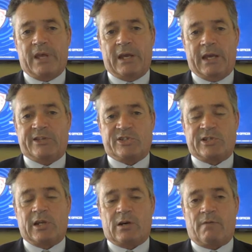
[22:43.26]
it's
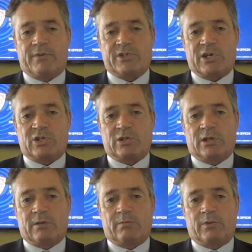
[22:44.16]
still a
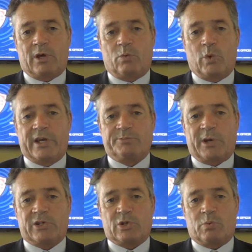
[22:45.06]
conversation that we as
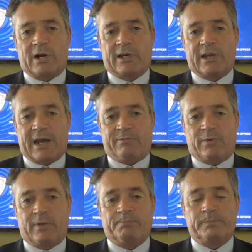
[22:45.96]
Patriot One can have
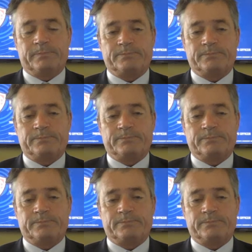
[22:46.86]
with them.